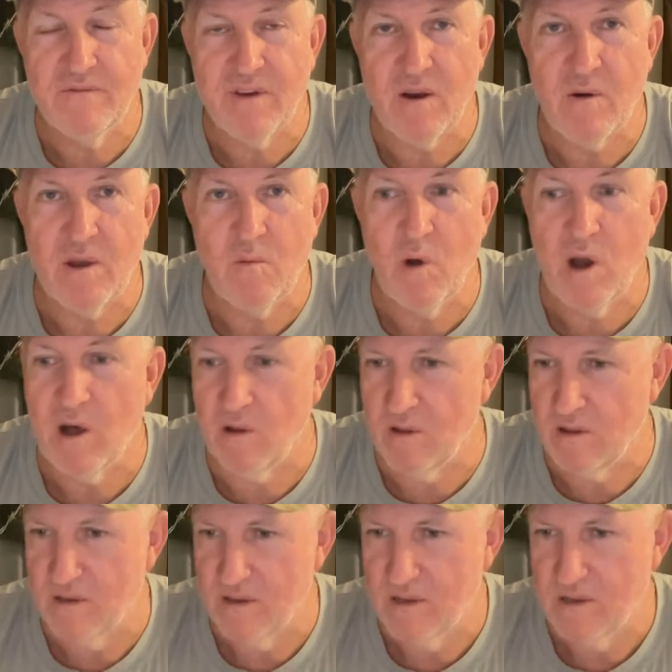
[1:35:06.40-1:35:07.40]
very
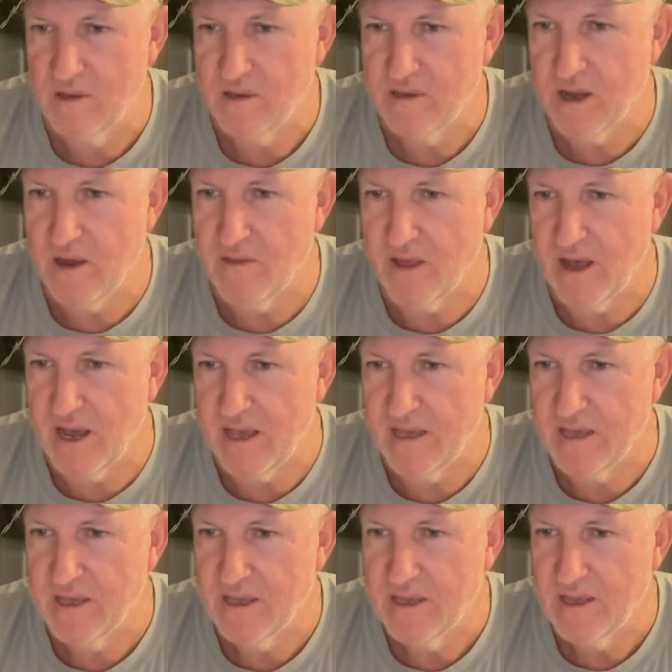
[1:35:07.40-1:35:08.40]
well, don't they?
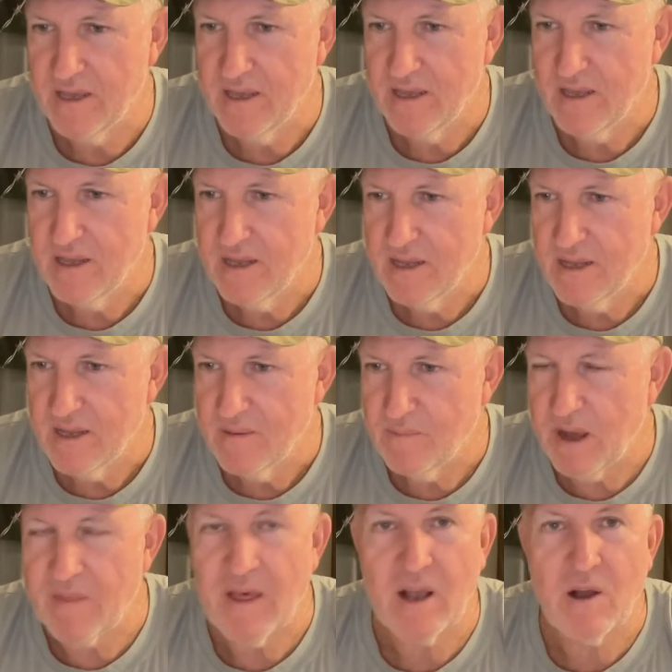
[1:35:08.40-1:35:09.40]

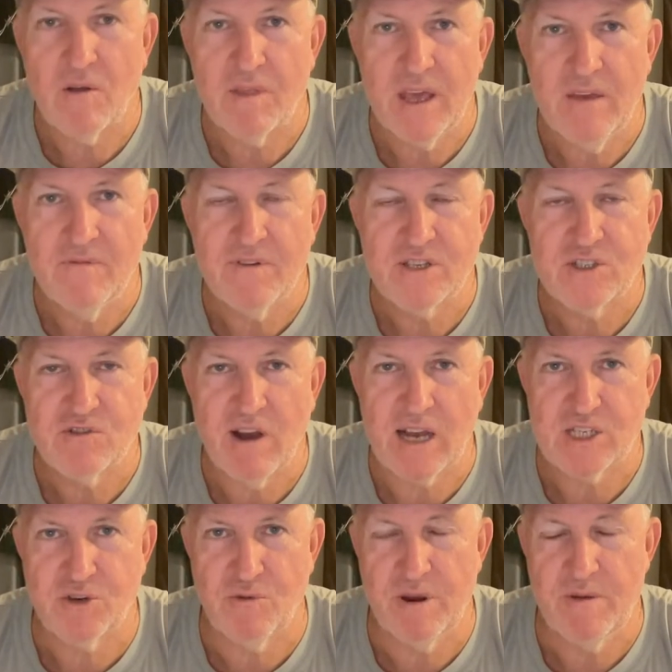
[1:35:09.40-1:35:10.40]
But they got the
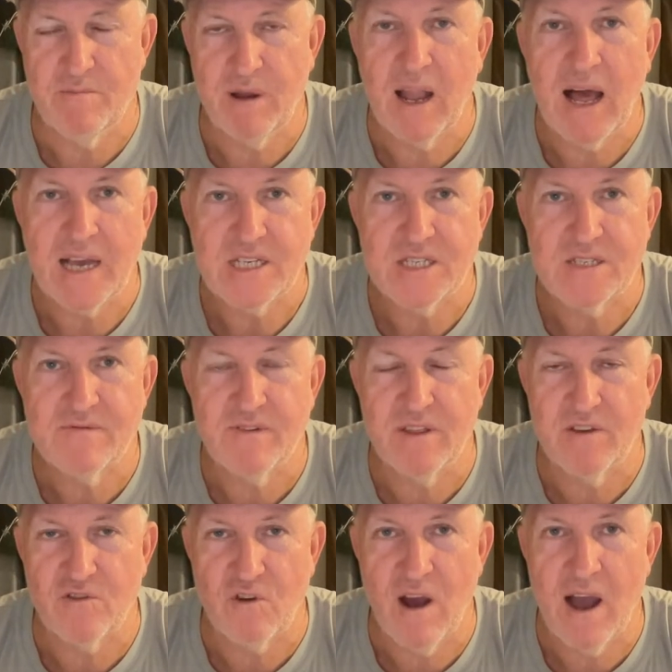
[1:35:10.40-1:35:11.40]
infrastructure in place for
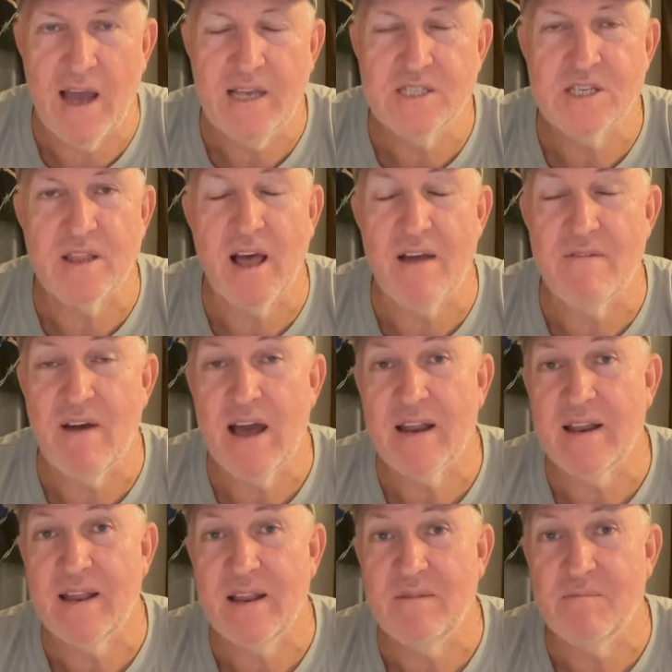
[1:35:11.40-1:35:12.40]
the trains, and they've had
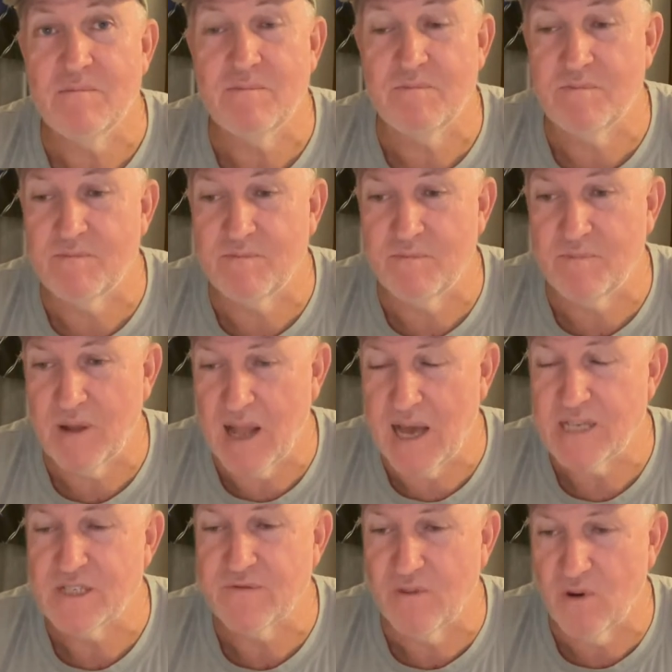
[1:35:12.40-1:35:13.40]
it in
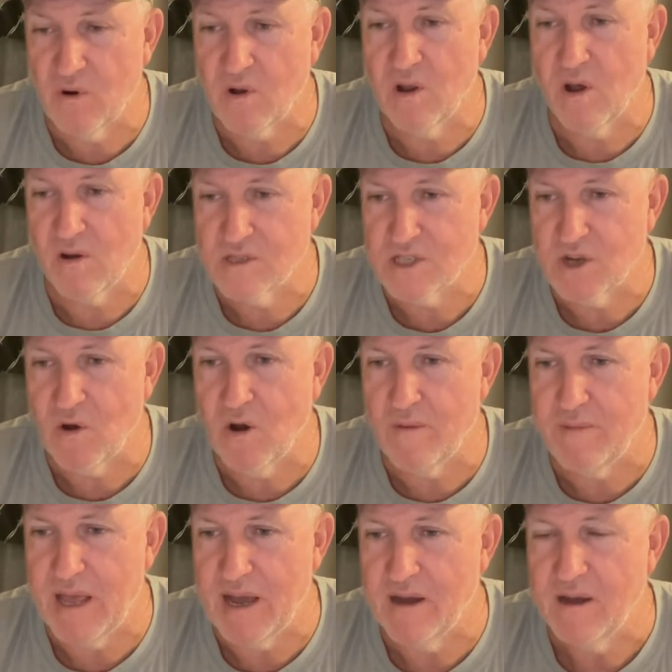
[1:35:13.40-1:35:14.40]
place for a long
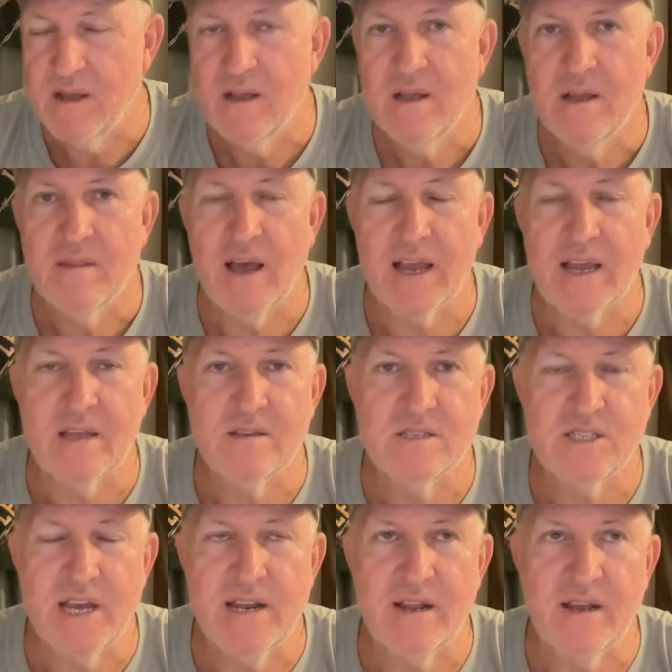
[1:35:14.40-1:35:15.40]
time now. They can
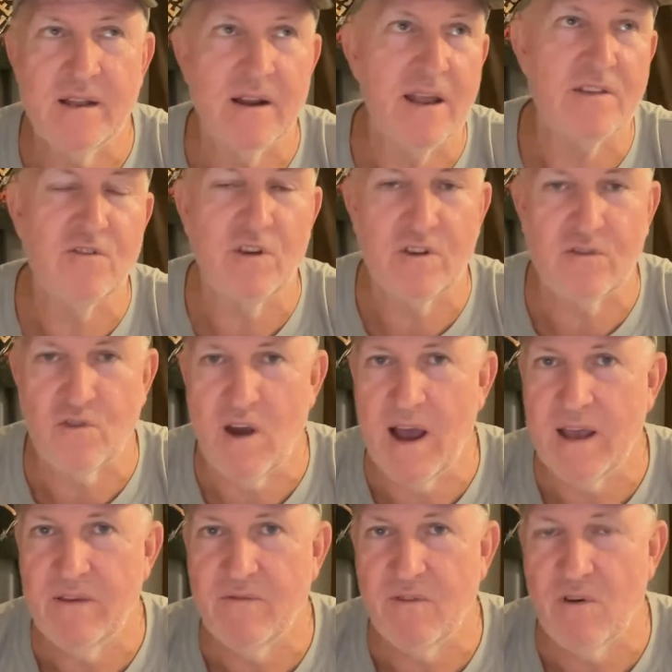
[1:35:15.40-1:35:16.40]
send an electric
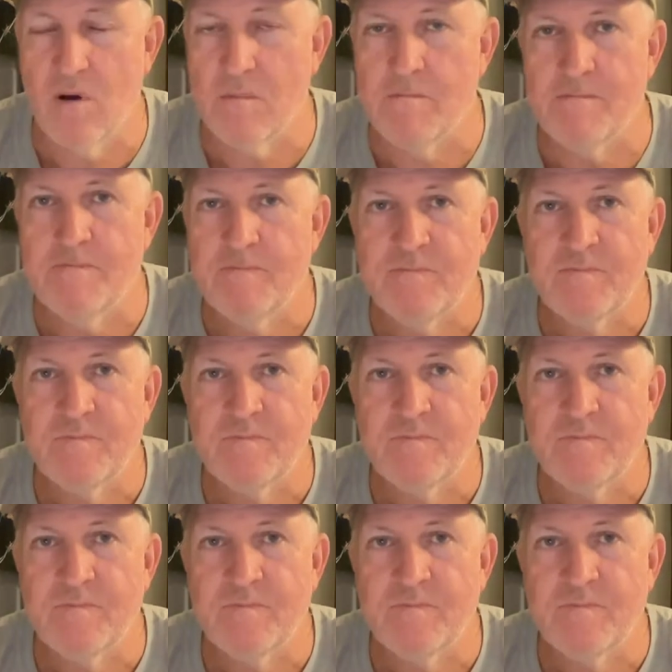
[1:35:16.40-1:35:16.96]
train from